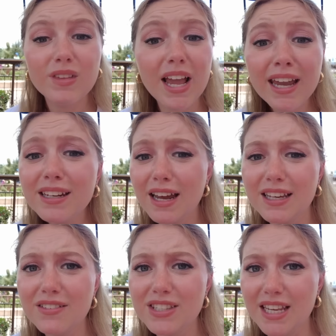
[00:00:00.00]
And I'd
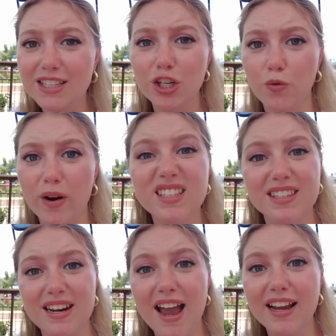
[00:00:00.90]
even say it's a great
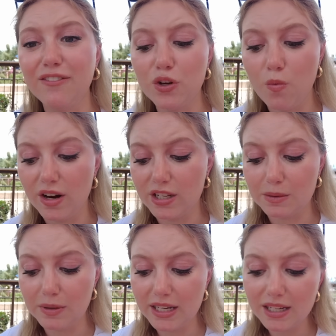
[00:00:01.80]
snack if you want to
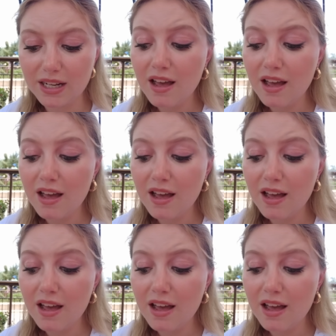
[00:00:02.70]
split.